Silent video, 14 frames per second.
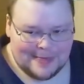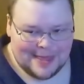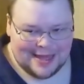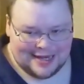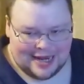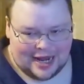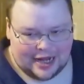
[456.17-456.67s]

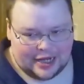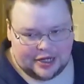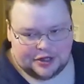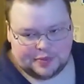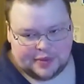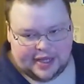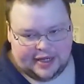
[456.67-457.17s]
I'm not going to
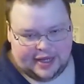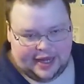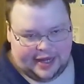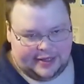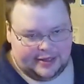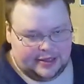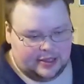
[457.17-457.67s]
use Plan
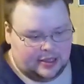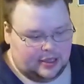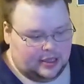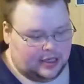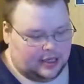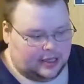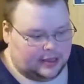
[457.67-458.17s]
nine.
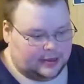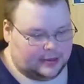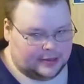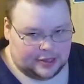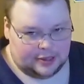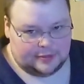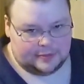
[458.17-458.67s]
Uh,
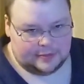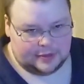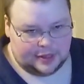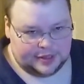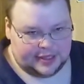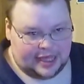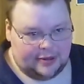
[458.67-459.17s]
so
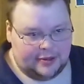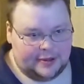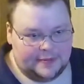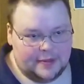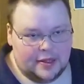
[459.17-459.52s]
there's that one.